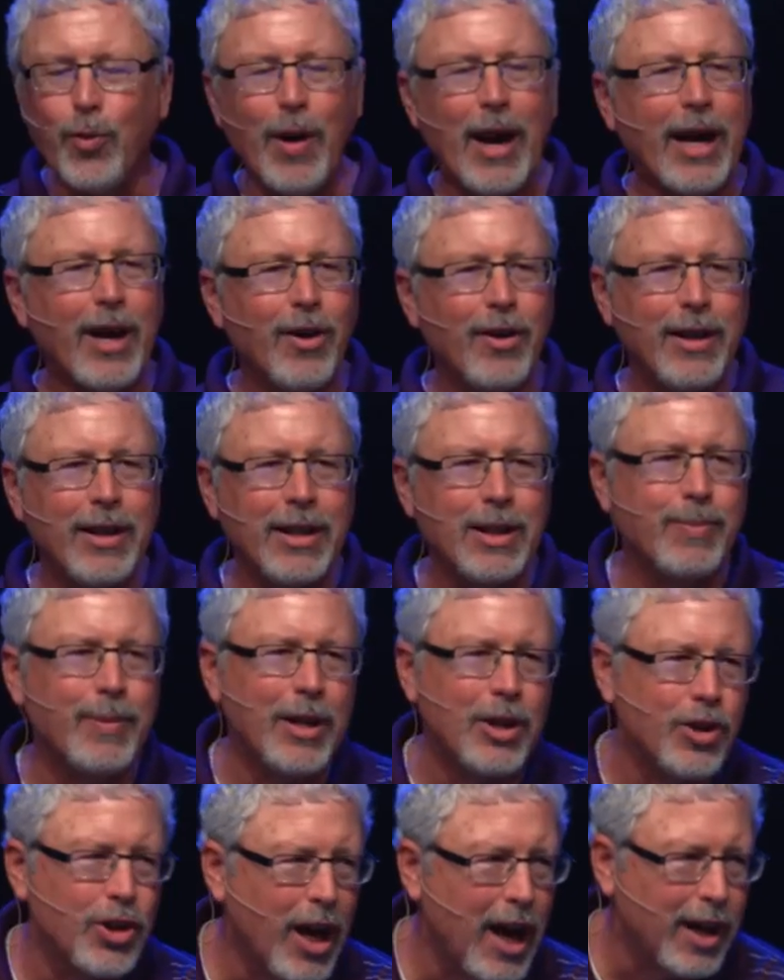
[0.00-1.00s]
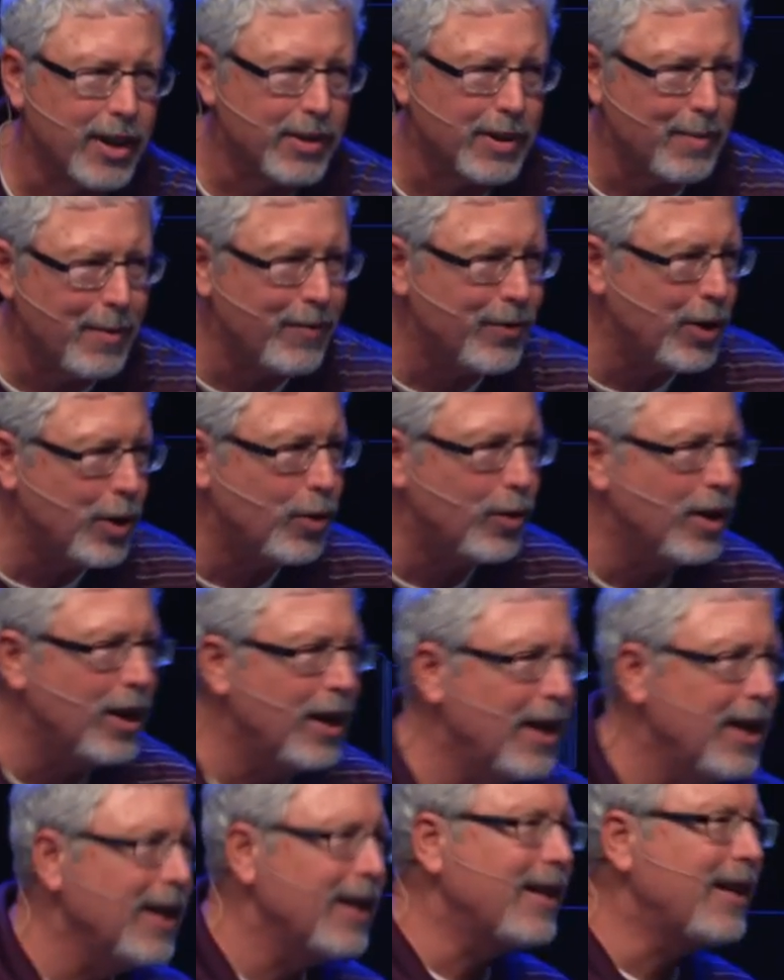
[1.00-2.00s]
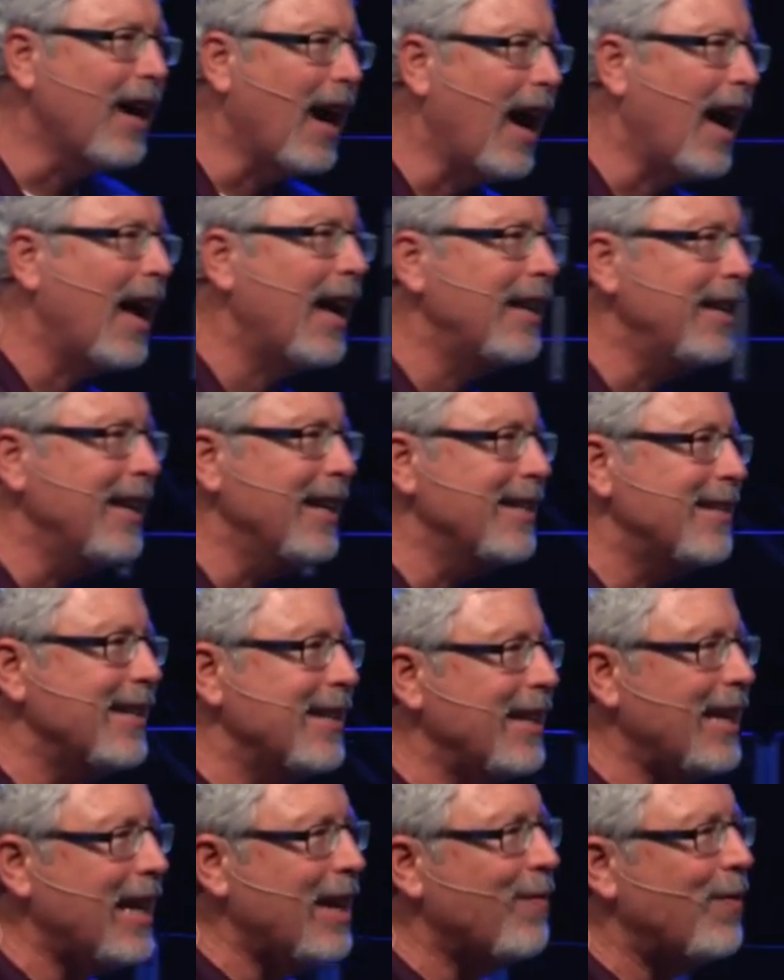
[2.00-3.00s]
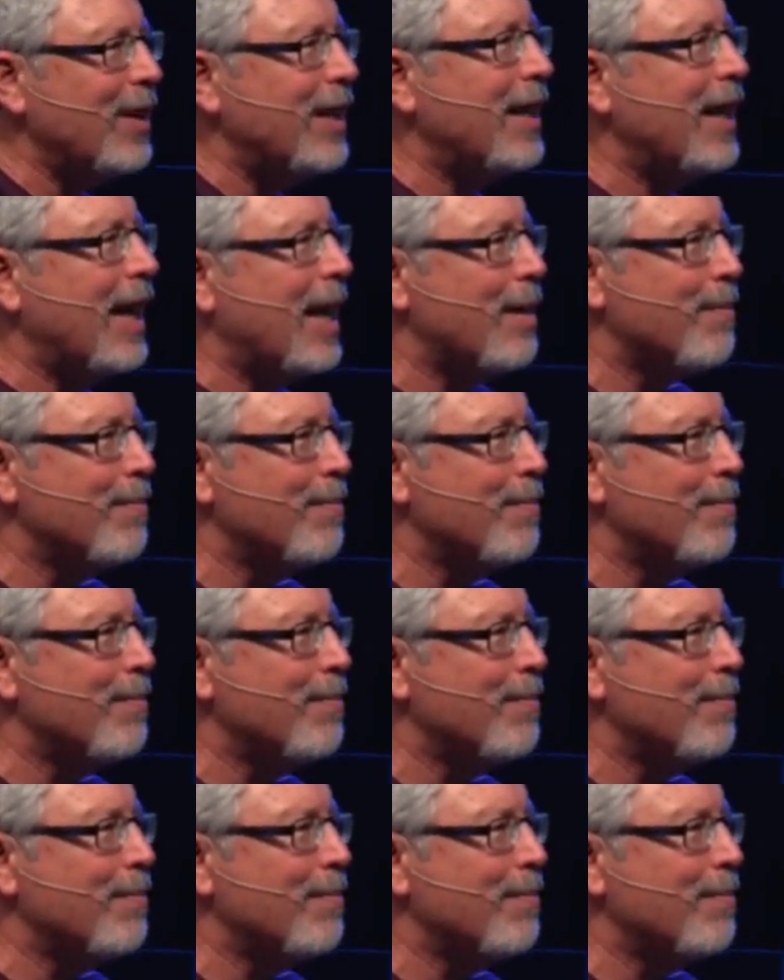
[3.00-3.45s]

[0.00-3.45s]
record, and this may shock some of you, God isn't even an